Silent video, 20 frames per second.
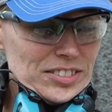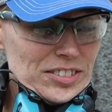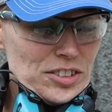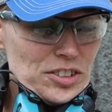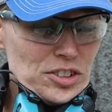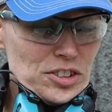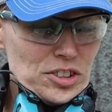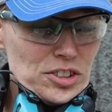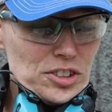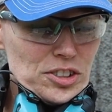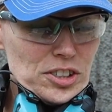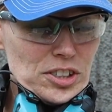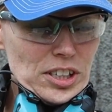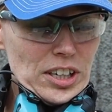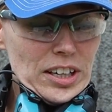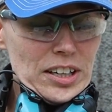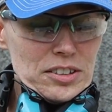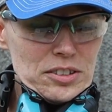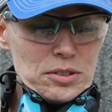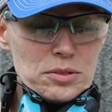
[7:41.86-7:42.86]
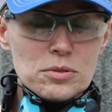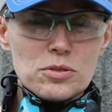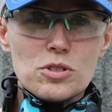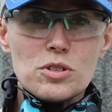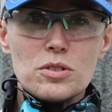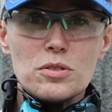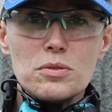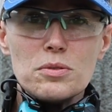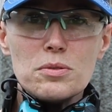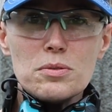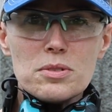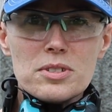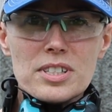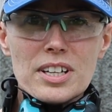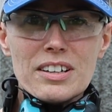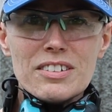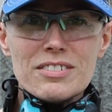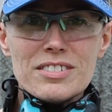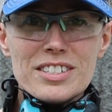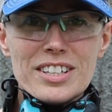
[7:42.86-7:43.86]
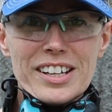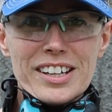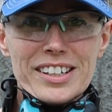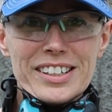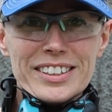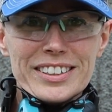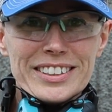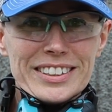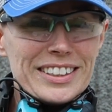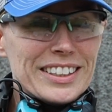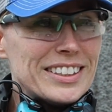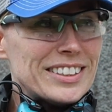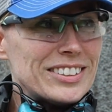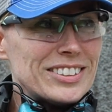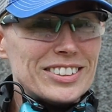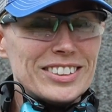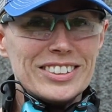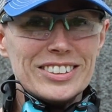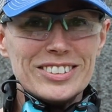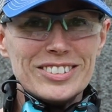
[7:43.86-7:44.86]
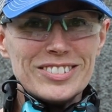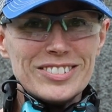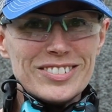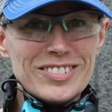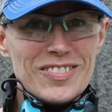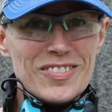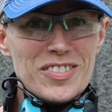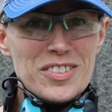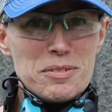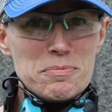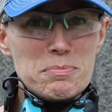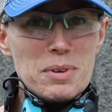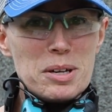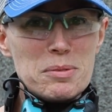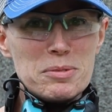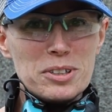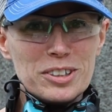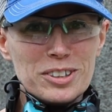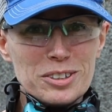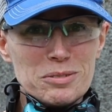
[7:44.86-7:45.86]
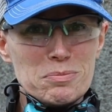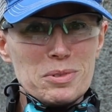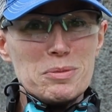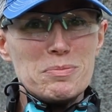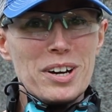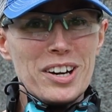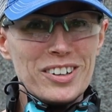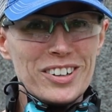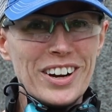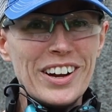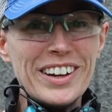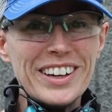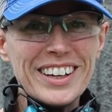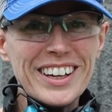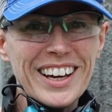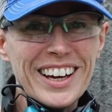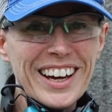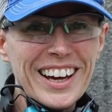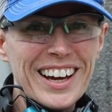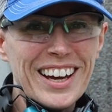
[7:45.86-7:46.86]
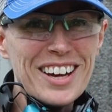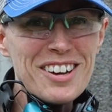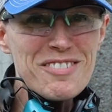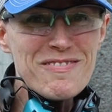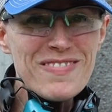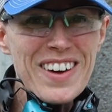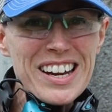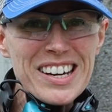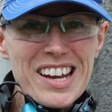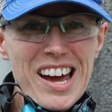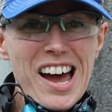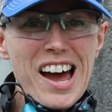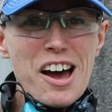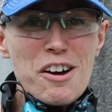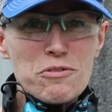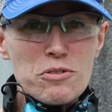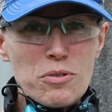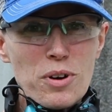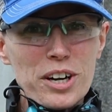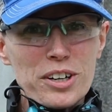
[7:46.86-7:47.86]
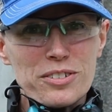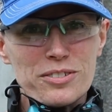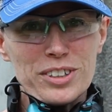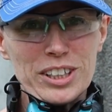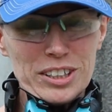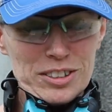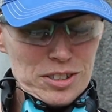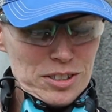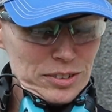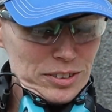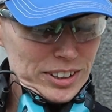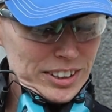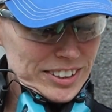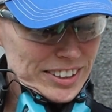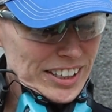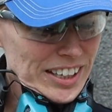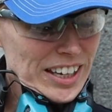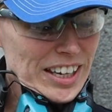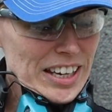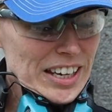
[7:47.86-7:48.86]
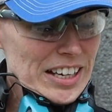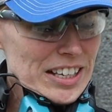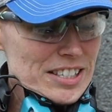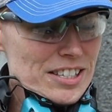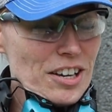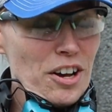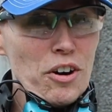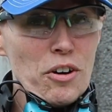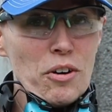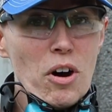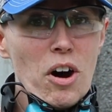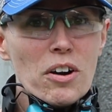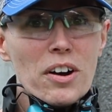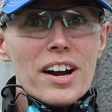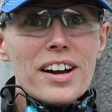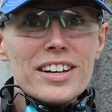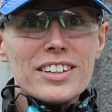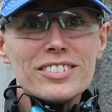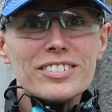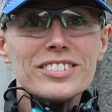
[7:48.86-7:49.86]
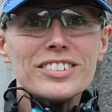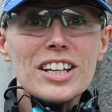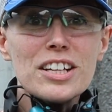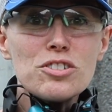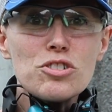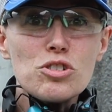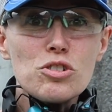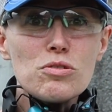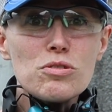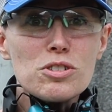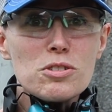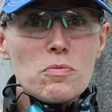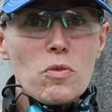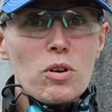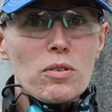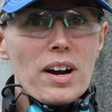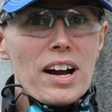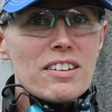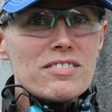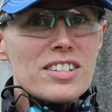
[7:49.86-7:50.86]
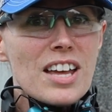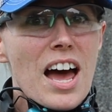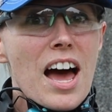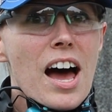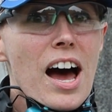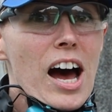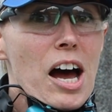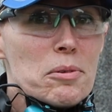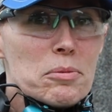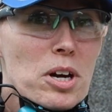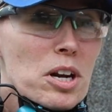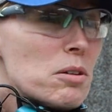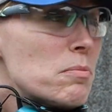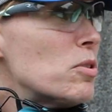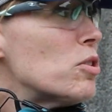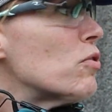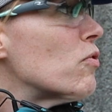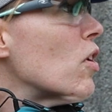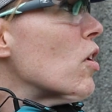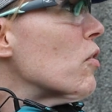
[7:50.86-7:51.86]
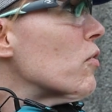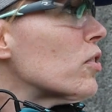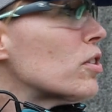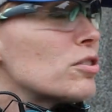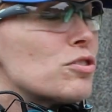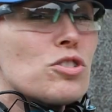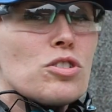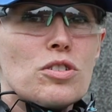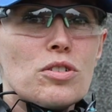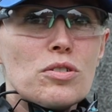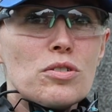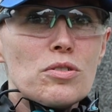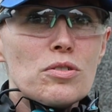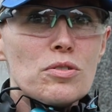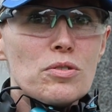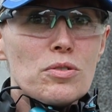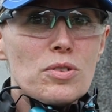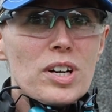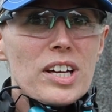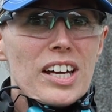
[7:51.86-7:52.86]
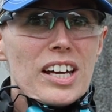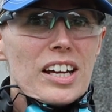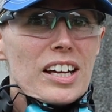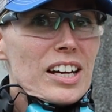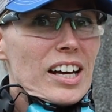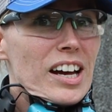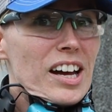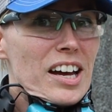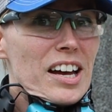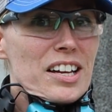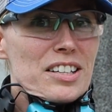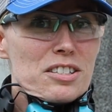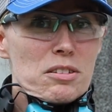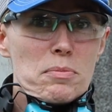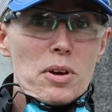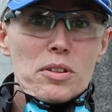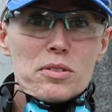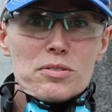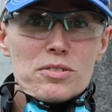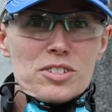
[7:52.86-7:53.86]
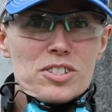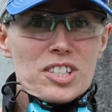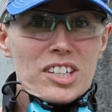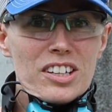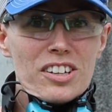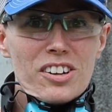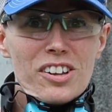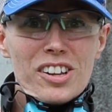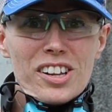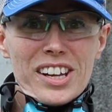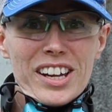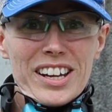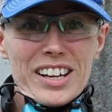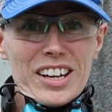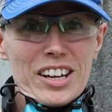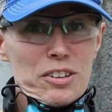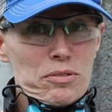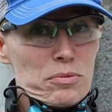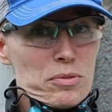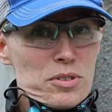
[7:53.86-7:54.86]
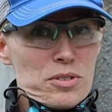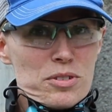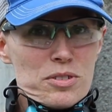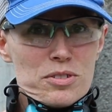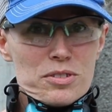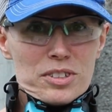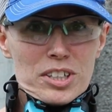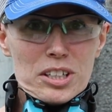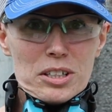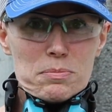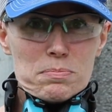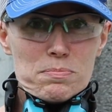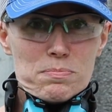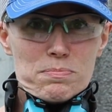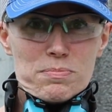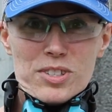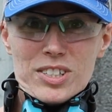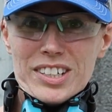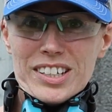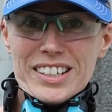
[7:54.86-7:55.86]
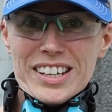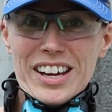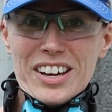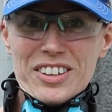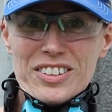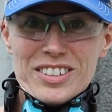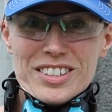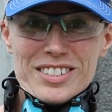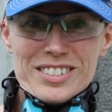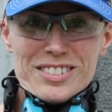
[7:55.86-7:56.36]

Shadow 2 sounds like. I don't know. Maybe it could be better. It might not have quite a ring to it. So, all right, let's shoot some more rounds. I'm going to move over to some other steel, and we'll keep seeing how this